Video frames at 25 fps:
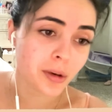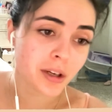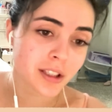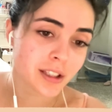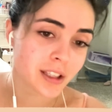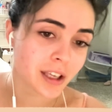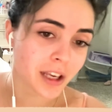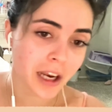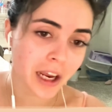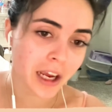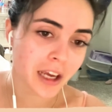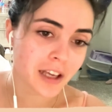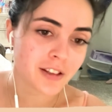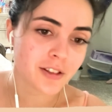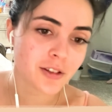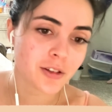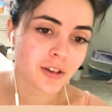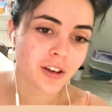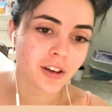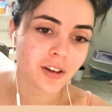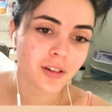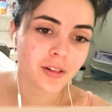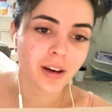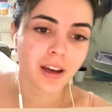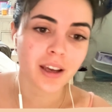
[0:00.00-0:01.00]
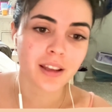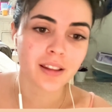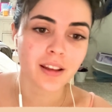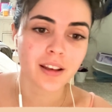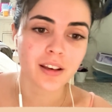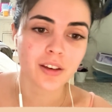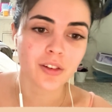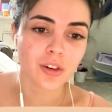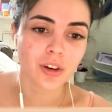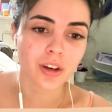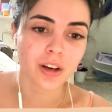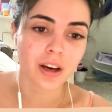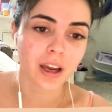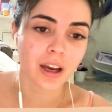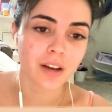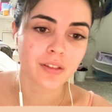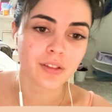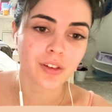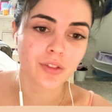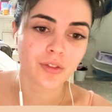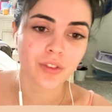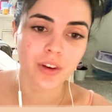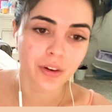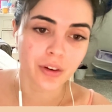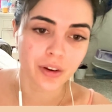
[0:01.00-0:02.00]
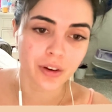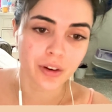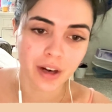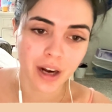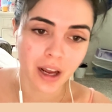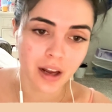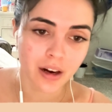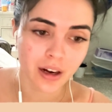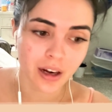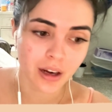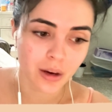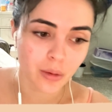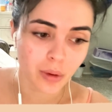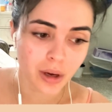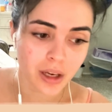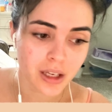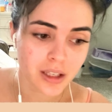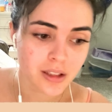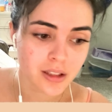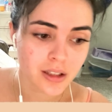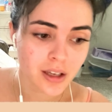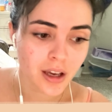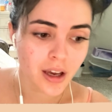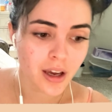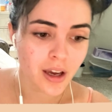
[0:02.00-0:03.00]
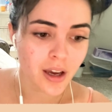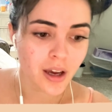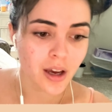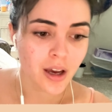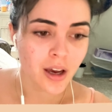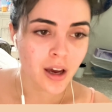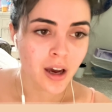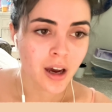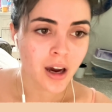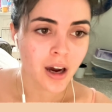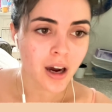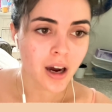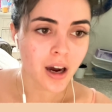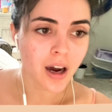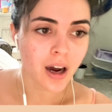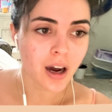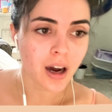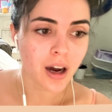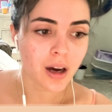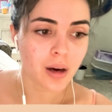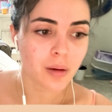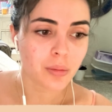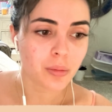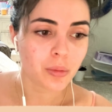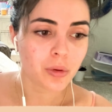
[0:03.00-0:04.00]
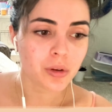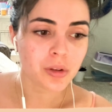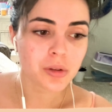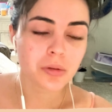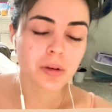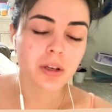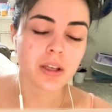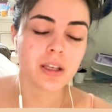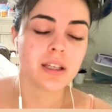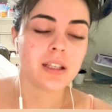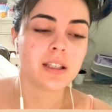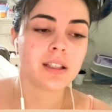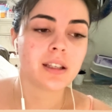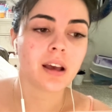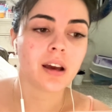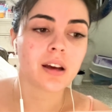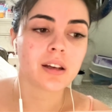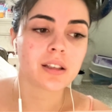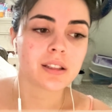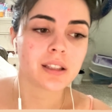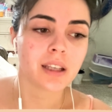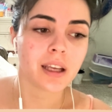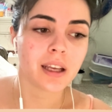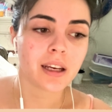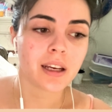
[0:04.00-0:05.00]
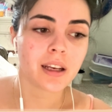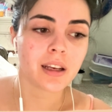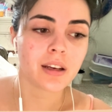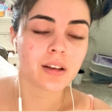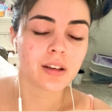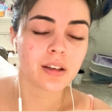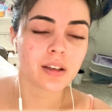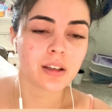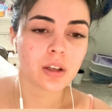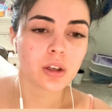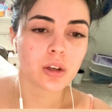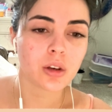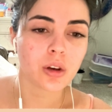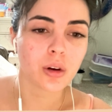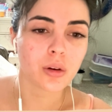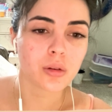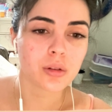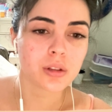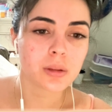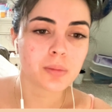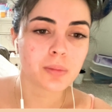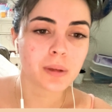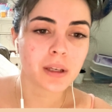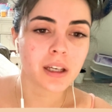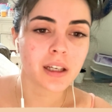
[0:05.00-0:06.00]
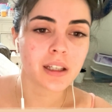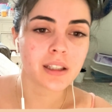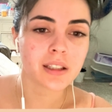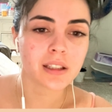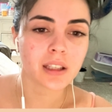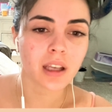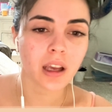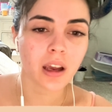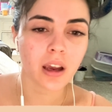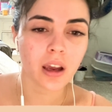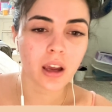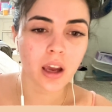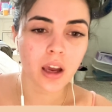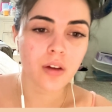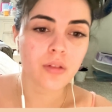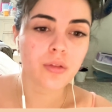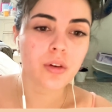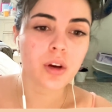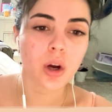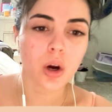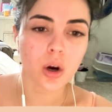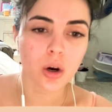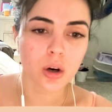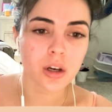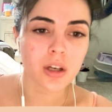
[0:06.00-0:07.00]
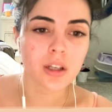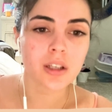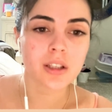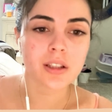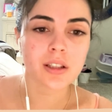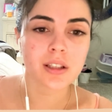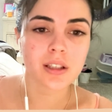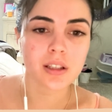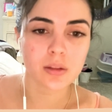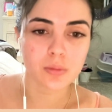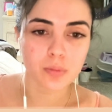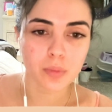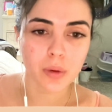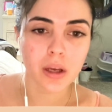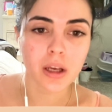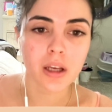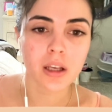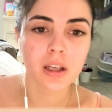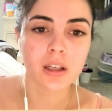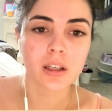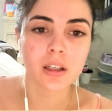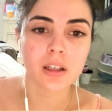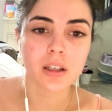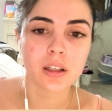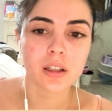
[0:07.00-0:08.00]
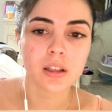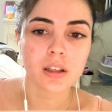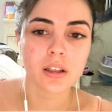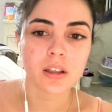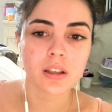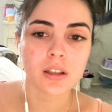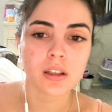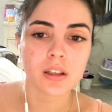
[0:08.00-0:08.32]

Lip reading: going to answer you, and then you're going to have to figure it out anyways, which really sucks. And it's because every artist has been